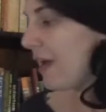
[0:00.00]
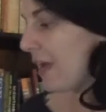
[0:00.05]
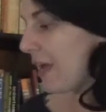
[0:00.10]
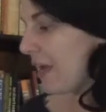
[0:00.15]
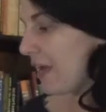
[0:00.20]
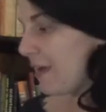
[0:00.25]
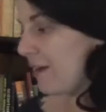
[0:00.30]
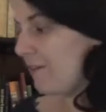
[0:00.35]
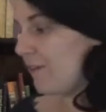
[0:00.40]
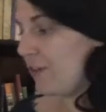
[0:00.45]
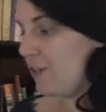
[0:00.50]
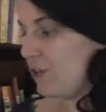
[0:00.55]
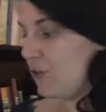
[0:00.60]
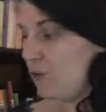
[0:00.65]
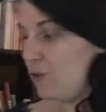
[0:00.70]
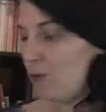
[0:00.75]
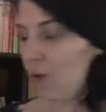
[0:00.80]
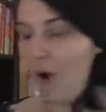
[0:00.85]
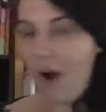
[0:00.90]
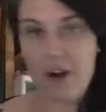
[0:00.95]
if
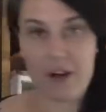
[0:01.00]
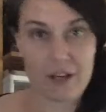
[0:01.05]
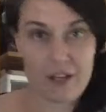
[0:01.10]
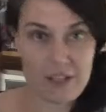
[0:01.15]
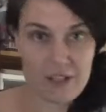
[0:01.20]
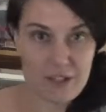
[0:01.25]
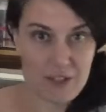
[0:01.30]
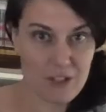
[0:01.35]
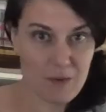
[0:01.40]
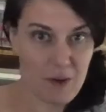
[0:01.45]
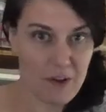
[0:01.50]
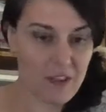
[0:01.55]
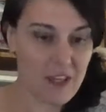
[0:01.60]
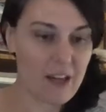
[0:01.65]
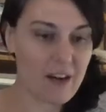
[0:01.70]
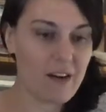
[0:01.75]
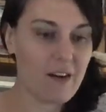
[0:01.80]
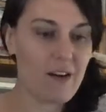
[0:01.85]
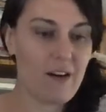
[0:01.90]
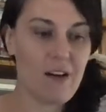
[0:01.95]
you are concerned about
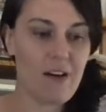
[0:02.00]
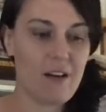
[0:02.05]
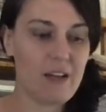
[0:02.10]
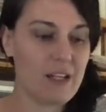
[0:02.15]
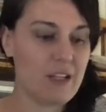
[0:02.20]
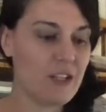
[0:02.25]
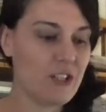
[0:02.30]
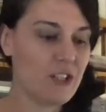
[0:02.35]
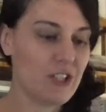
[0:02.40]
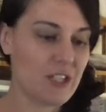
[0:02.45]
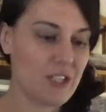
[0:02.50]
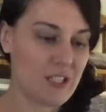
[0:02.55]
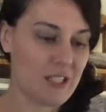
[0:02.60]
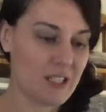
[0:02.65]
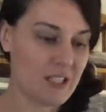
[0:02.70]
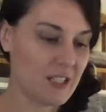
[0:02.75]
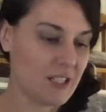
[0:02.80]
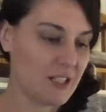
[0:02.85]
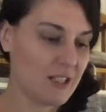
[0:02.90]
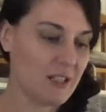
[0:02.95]
that at all, it
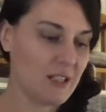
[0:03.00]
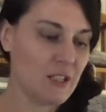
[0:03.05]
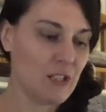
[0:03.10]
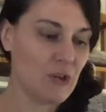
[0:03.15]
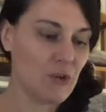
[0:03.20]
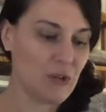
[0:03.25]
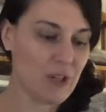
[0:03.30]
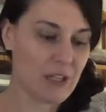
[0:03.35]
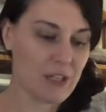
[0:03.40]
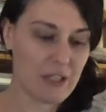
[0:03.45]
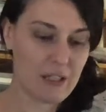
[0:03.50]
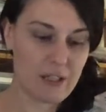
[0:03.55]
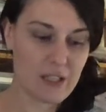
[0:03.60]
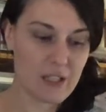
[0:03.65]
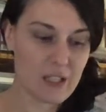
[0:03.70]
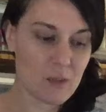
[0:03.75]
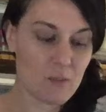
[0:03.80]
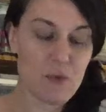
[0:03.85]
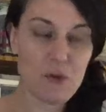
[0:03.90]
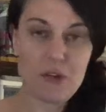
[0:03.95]
just, you can get
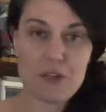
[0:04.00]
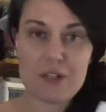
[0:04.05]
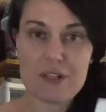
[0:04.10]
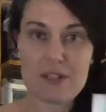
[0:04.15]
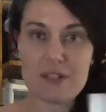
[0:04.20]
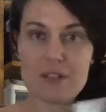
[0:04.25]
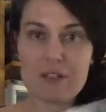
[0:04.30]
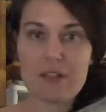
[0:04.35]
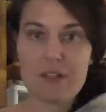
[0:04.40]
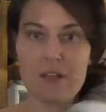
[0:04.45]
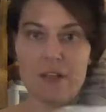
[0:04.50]
these books,